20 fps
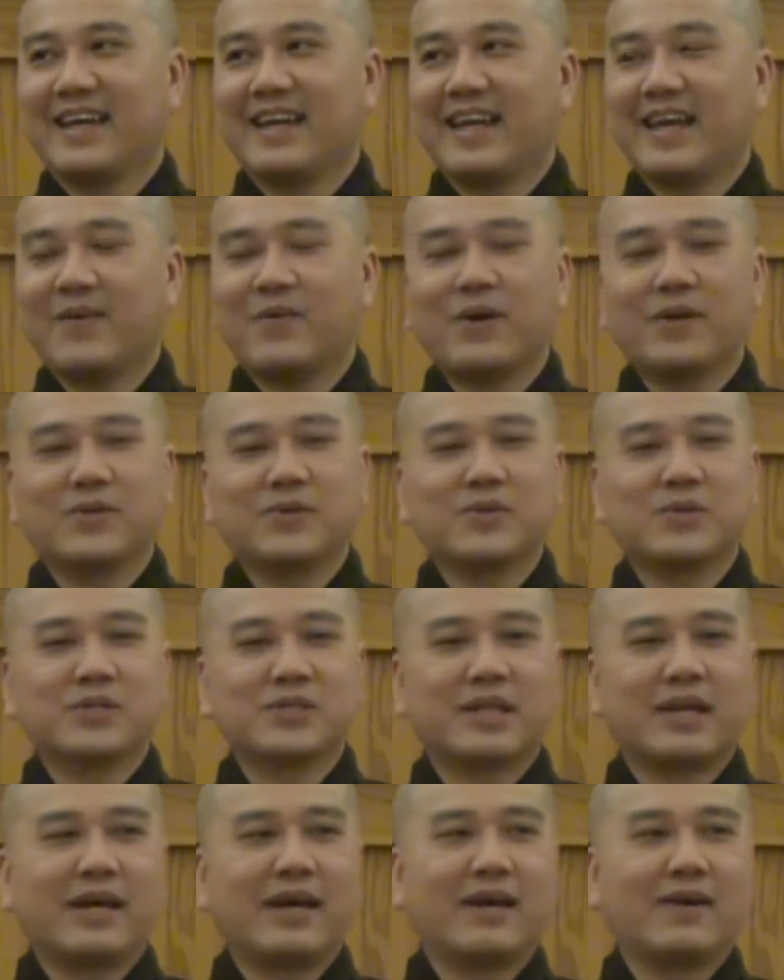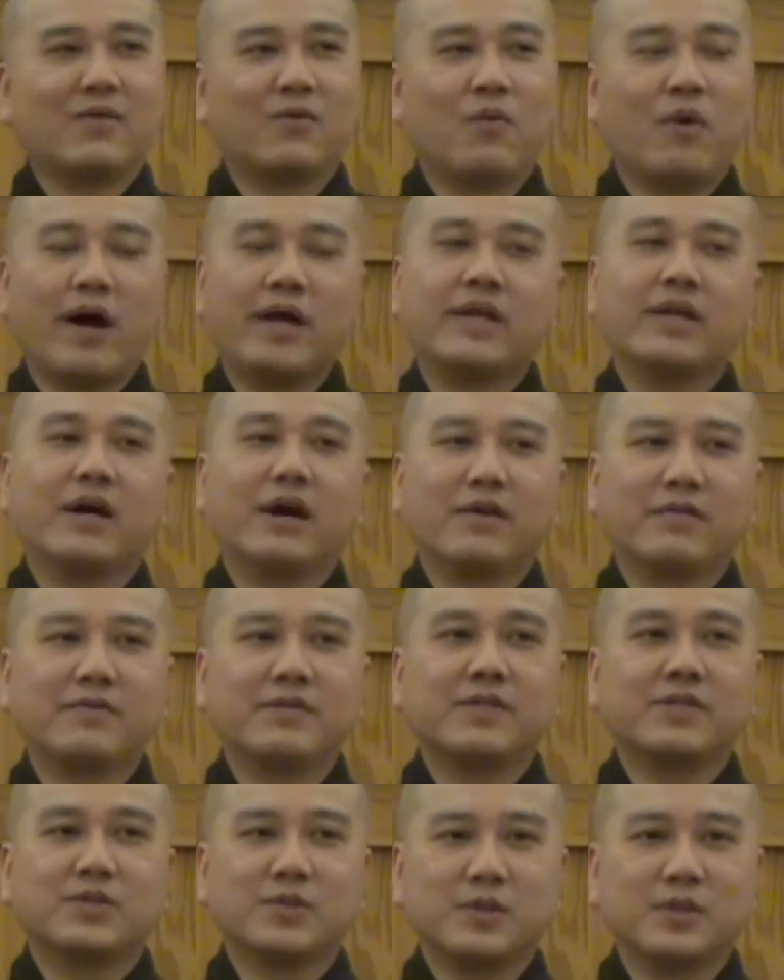And I want to share one
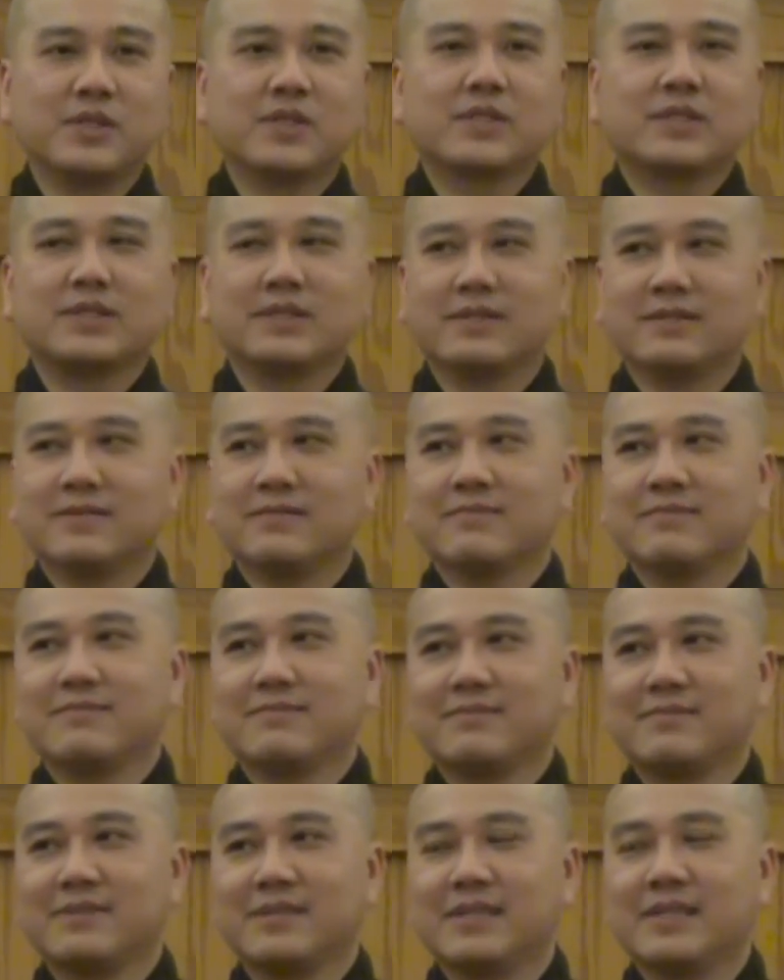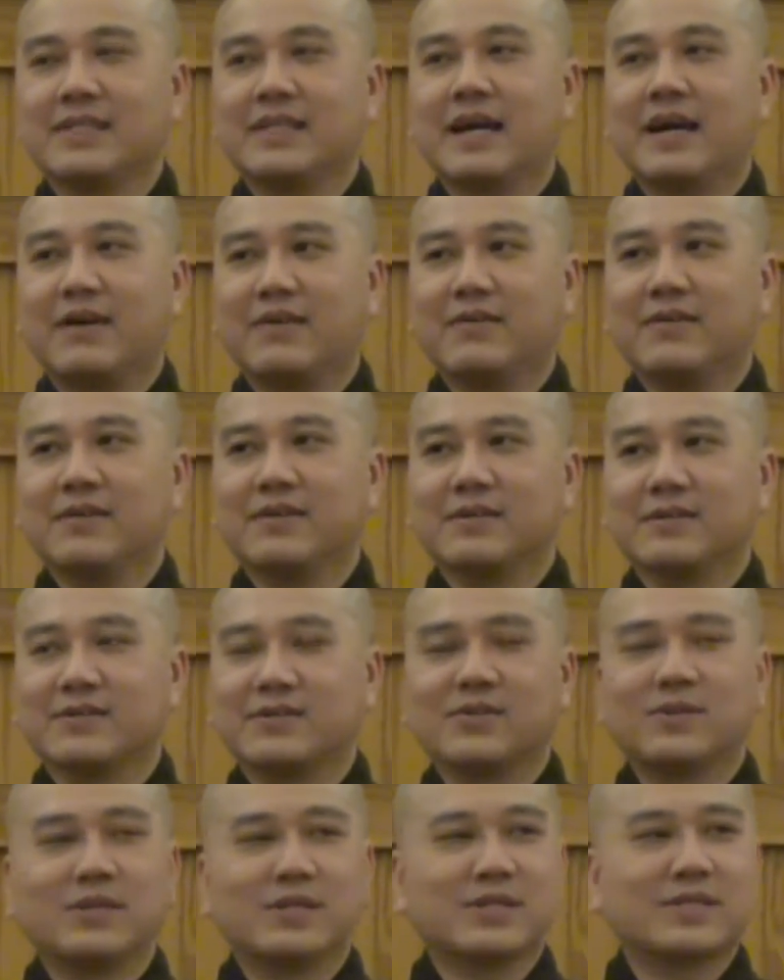of the tradition in our
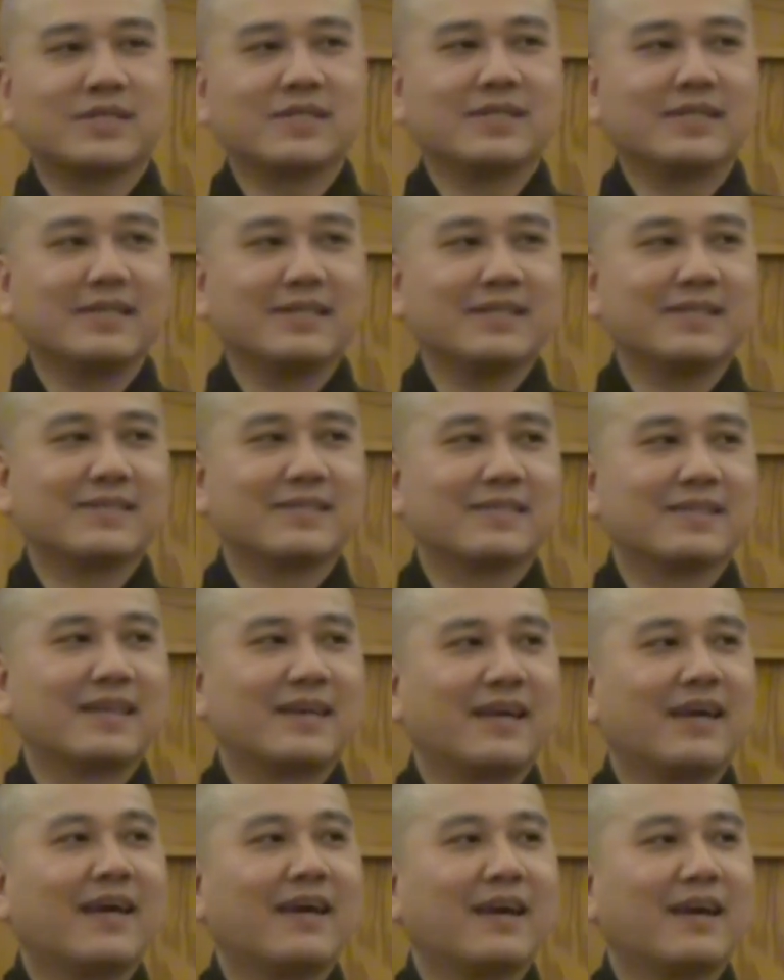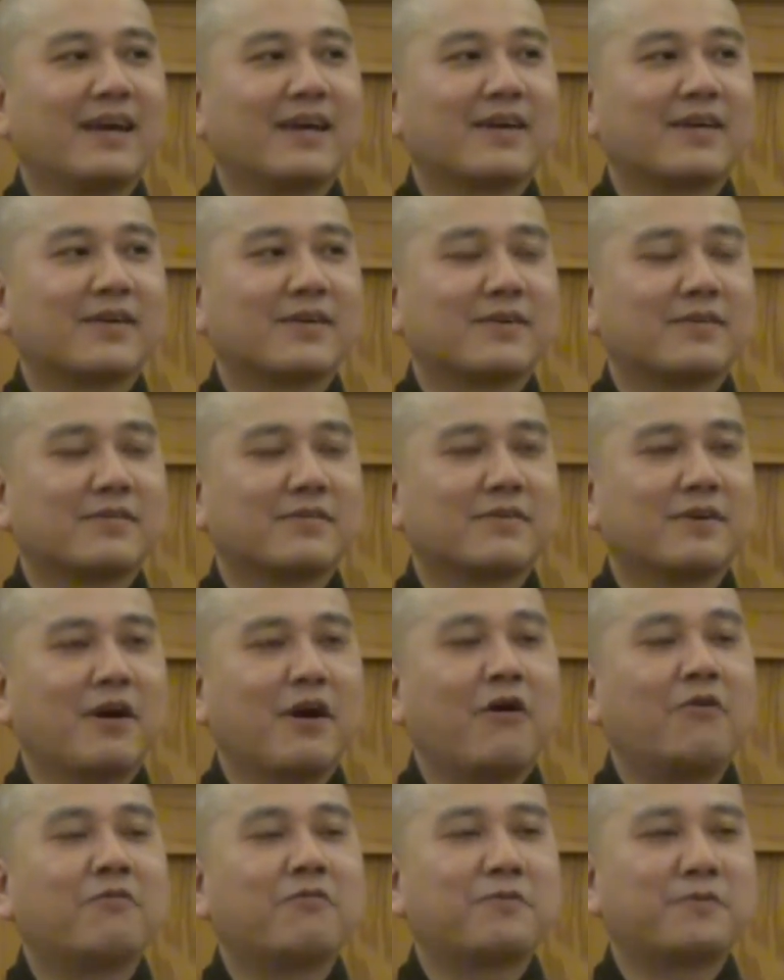tradition is
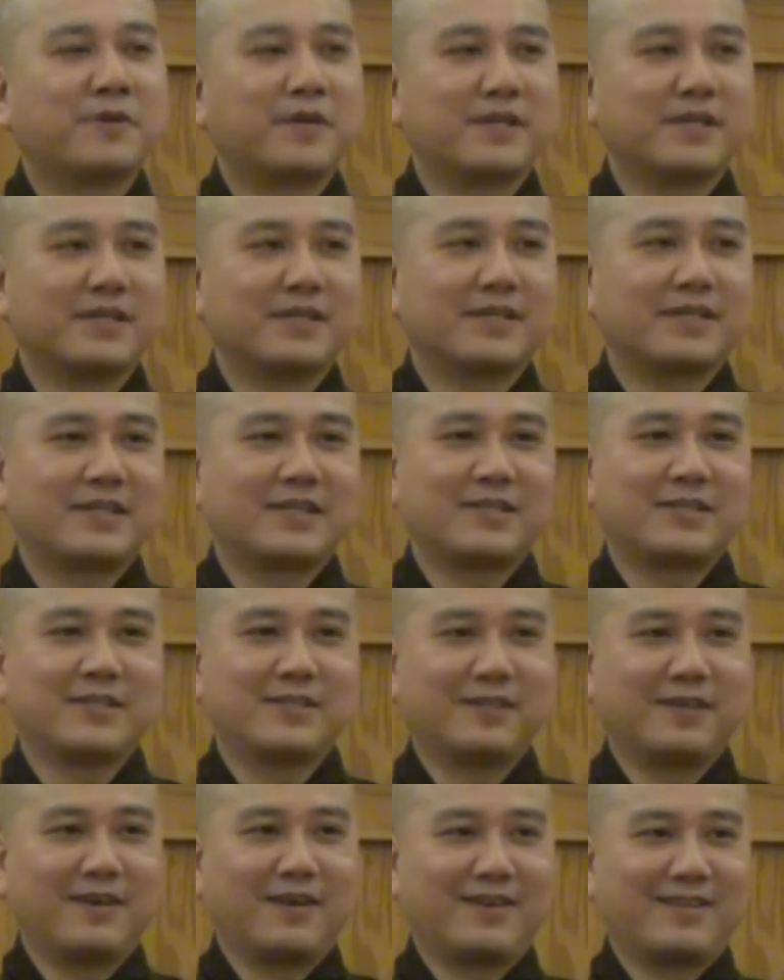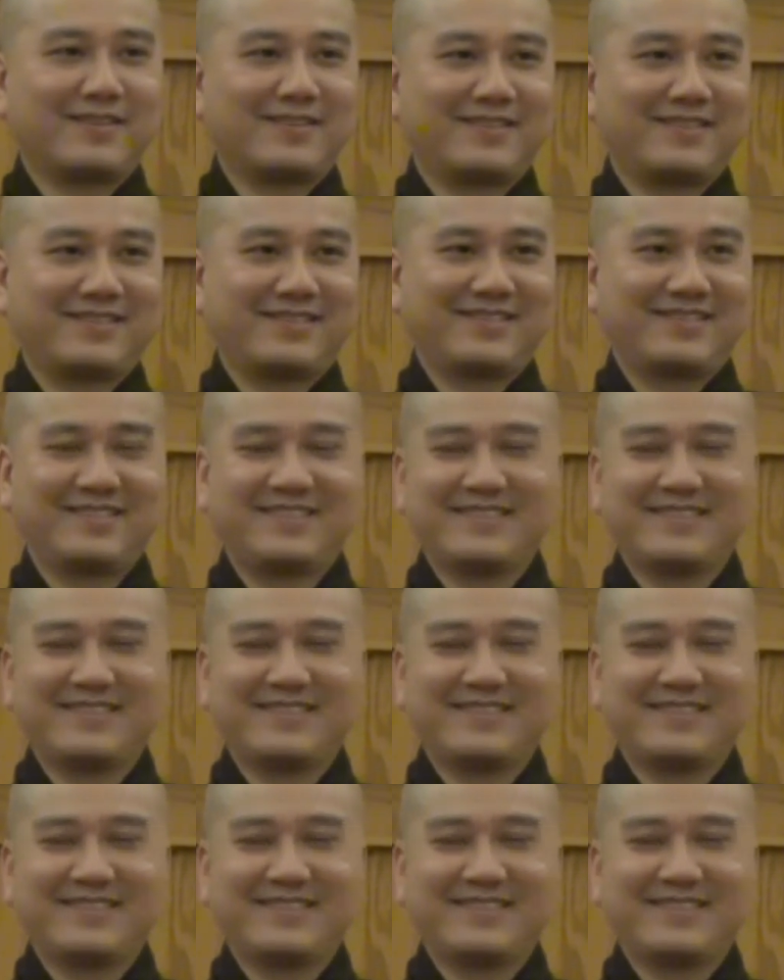offering the kitchen god.